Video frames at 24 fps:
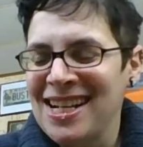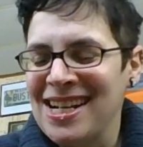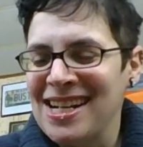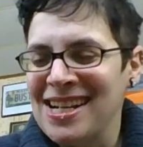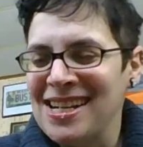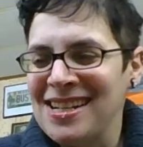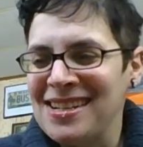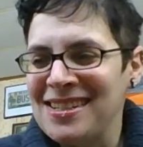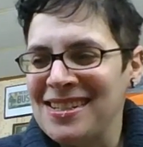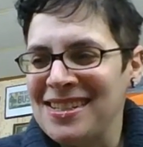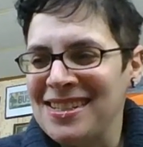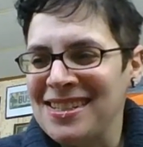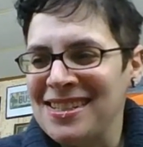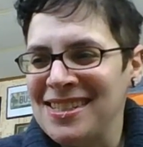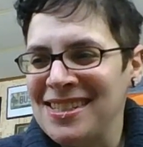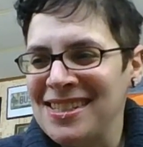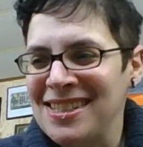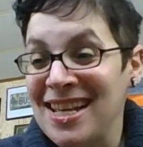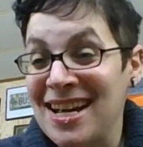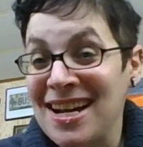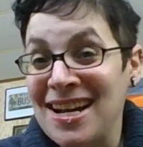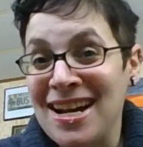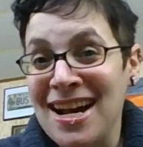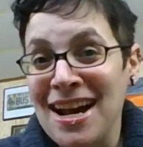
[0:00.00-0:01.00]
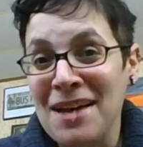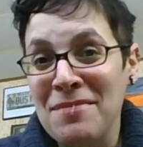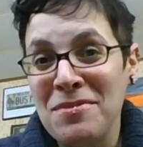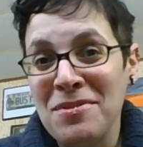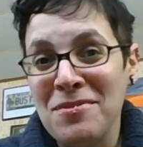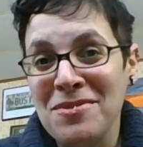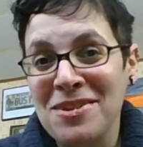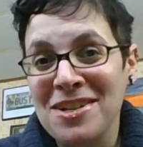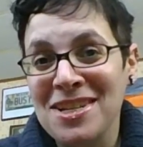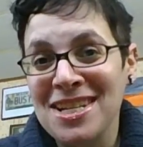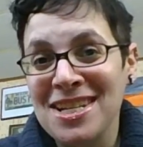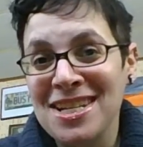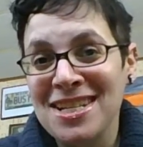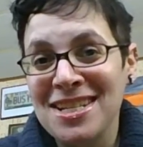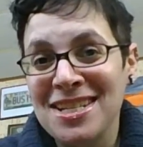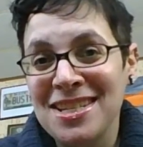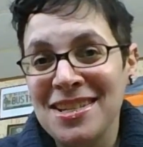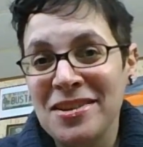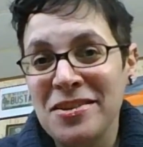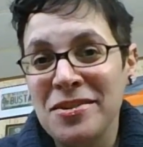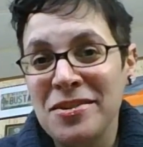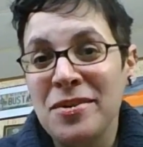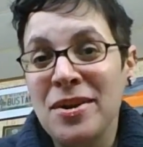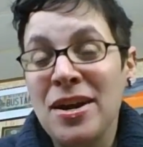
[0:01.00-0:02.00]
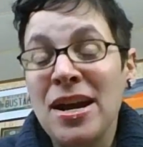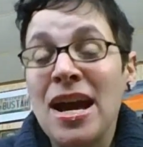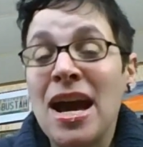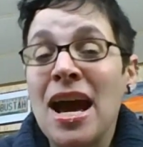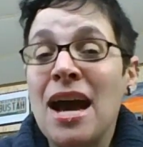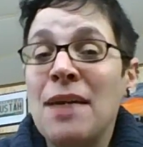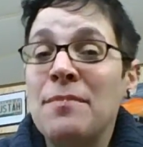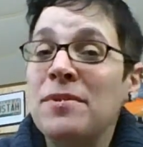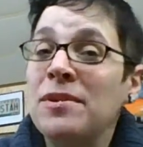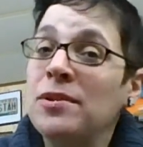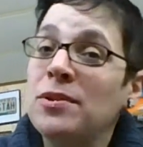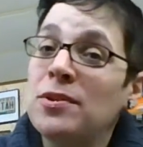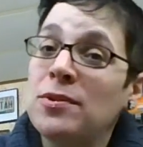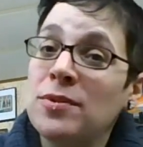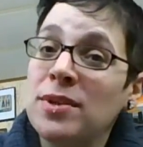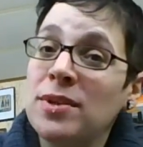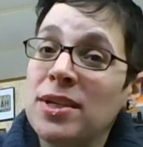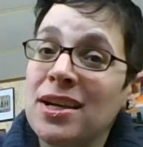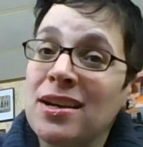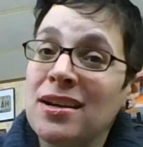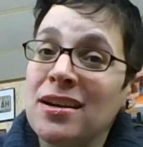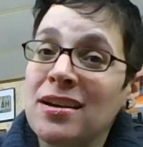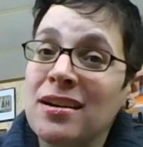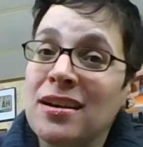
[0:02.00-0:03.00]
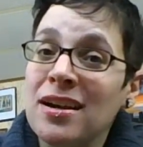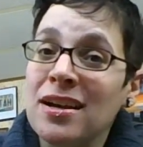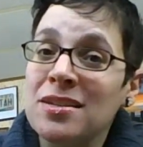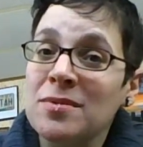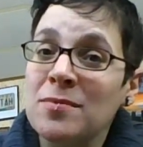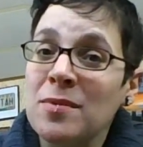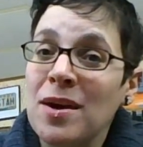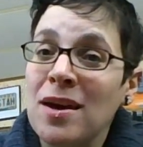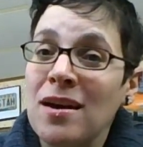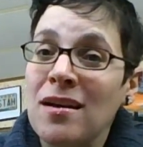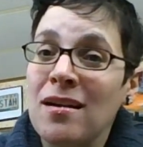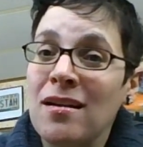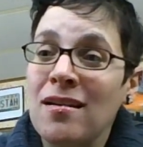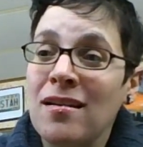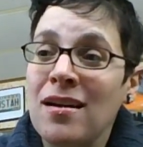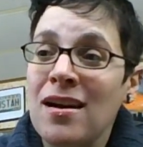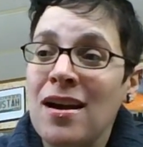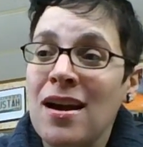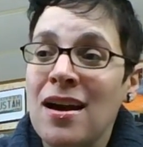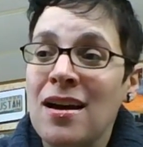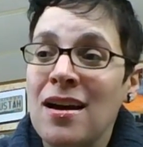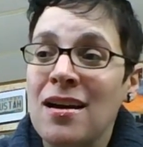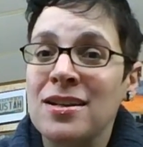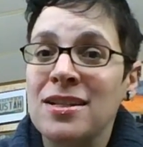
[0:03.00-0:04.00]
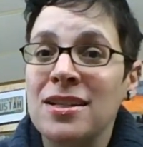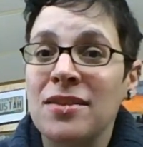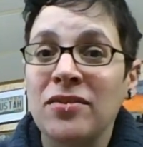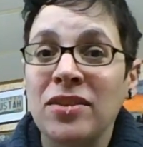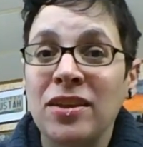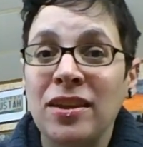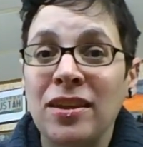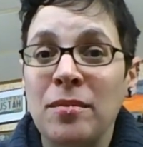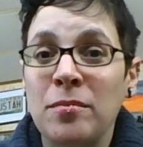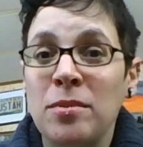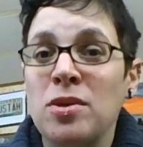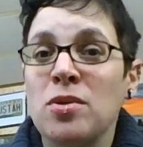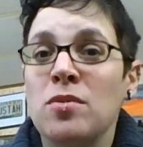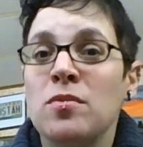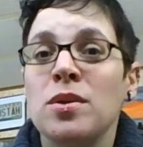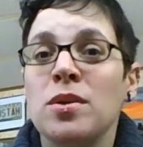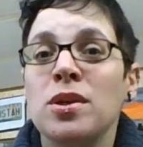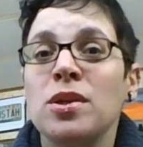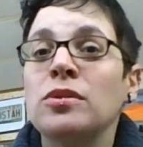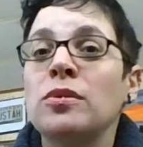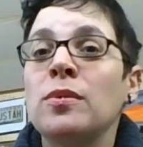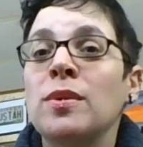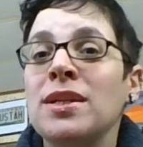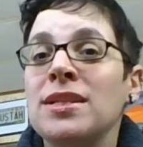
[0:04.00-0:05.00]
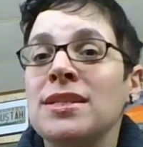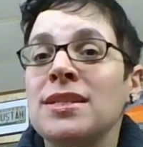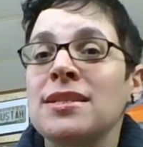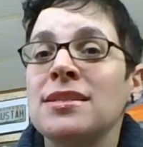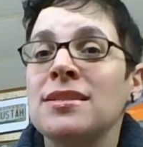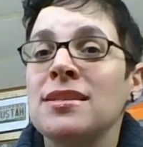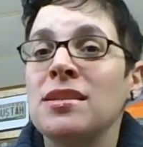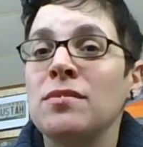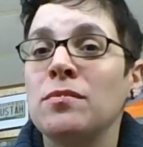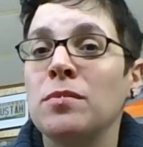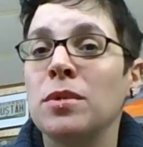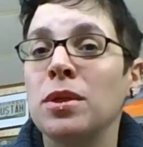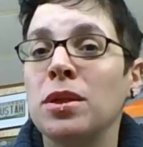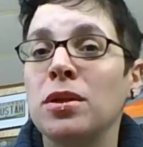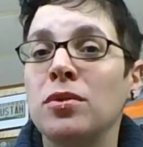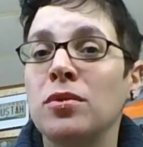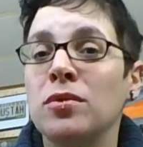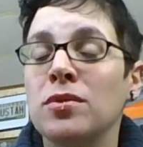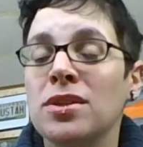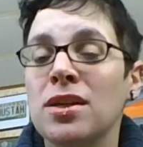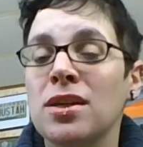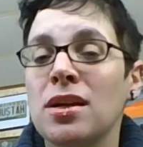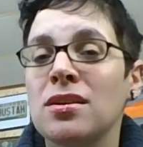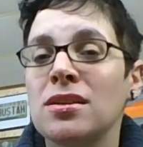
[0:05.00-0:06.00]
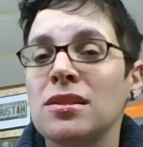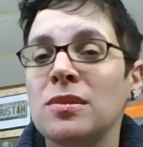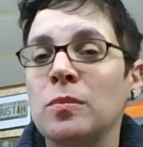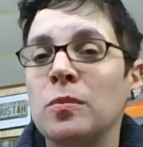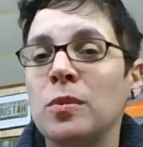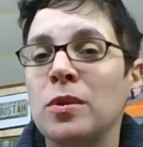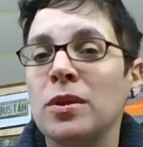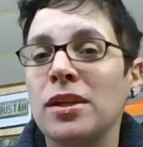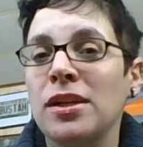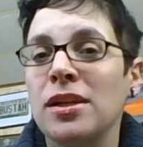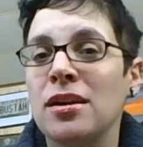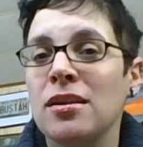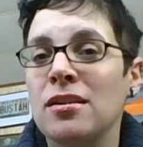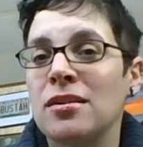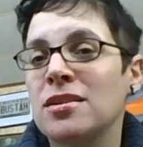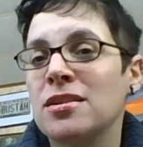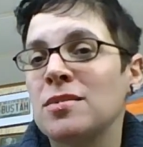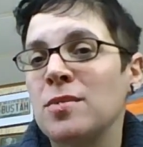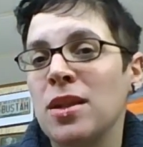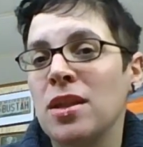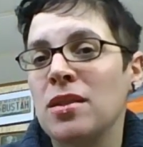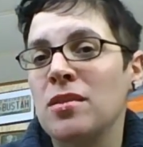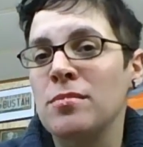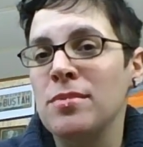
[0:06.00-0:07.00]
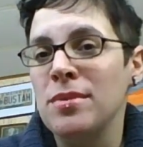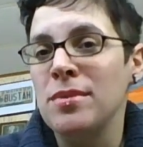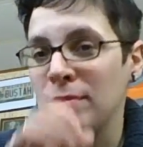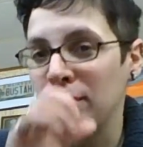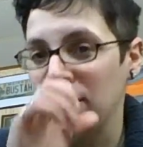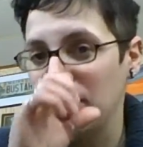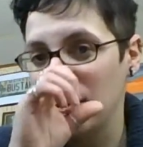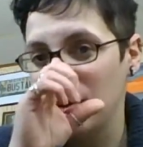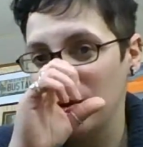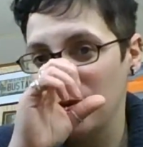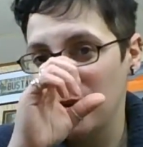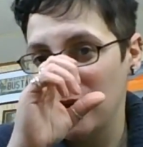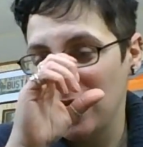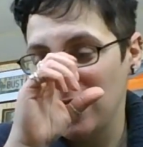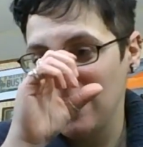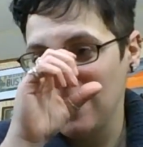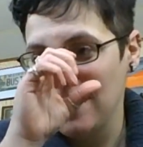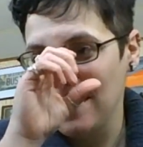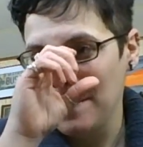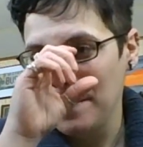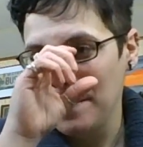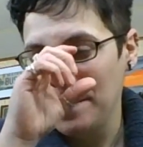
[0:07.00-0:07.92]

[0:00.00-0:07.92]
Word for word: Uh, yeah, happy reading to you. Happy New Year as well. Uh, definitely let me know what your 2016 reading goals are because I'm really curious what other people are doing.